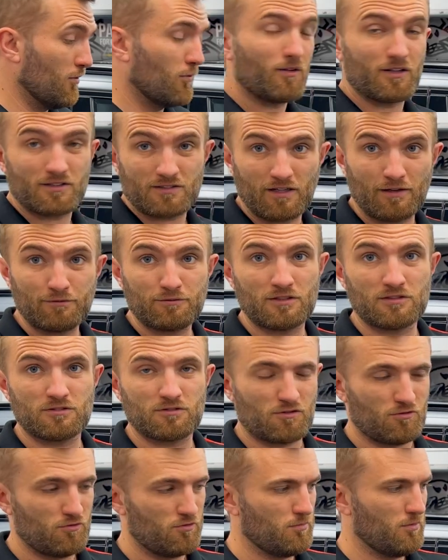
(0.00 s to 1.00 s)
all that's left is
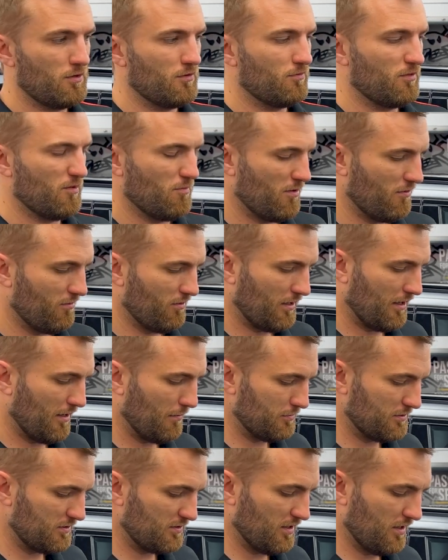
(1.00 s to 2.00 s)
to remove the mirror
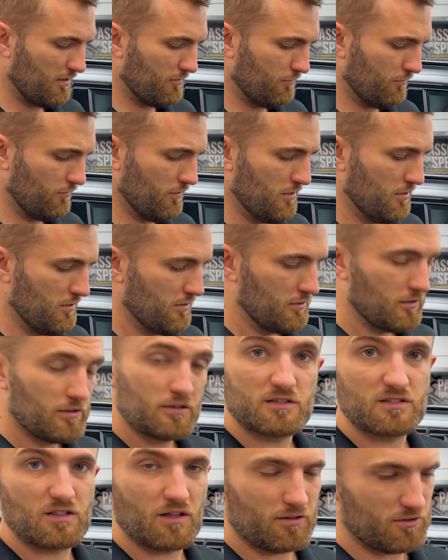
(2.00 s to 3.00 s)
cap itself.
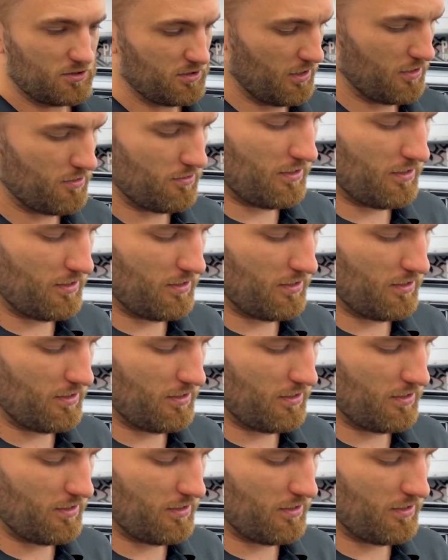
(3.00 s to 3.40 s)
So I'll show you